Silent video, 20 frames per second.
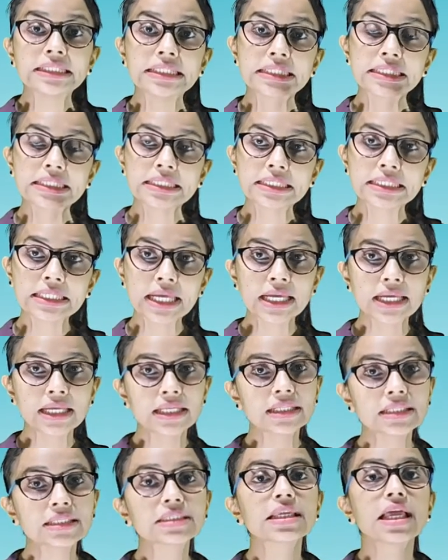
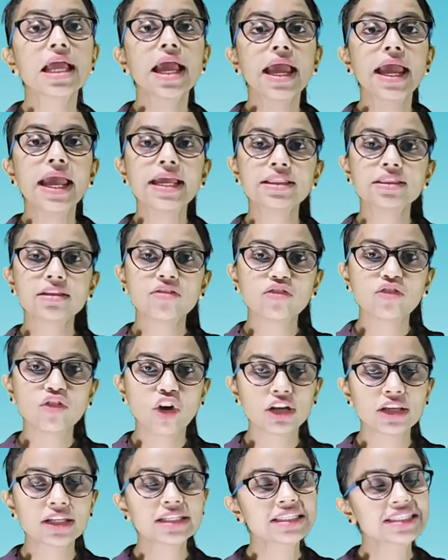details in the
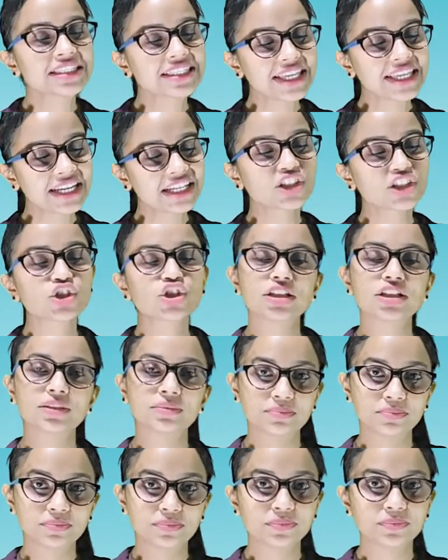following
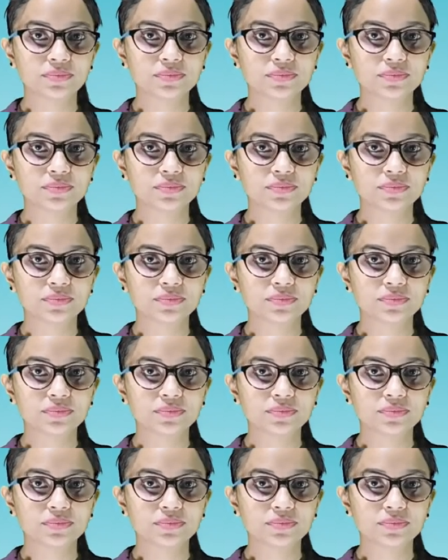section.